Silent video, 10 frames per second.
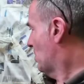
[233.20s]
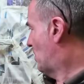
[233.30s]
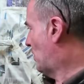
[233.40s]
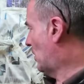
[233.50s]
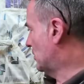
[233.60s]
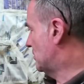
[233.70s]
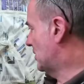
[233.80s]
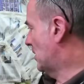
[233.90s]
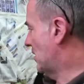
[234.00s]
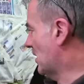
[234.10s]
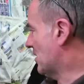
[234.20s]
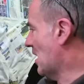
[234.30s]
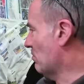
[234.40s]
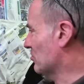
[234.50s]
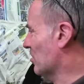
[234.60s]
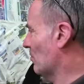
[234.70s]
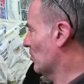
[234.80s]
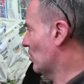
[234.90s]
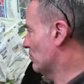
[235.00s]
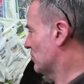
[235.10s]
But that cable's coming
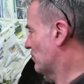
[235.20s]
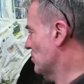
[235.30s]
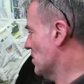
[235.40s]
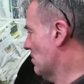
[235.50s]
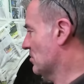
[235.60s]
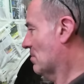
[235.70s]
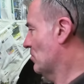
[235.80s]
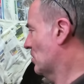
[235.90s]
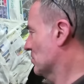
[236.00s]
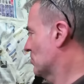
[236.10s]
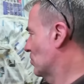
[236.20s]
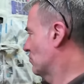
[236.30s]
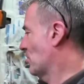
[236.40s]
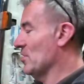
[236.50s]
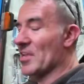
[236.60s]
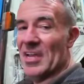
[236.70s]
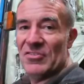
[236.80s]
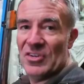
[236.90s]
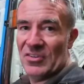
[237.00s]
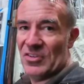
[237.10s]
off. There's a few cables. I'm not going around the
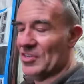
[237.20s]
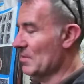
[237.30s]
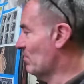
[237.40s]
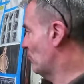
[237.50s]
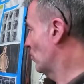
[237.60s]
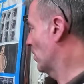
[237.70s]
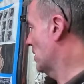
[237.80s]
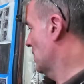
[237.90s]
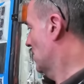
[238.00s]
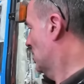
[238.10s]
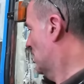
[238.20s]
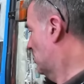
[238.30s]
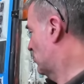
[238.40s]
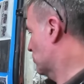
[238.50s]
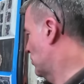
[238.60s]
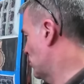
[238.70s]
engine as I said before. Just going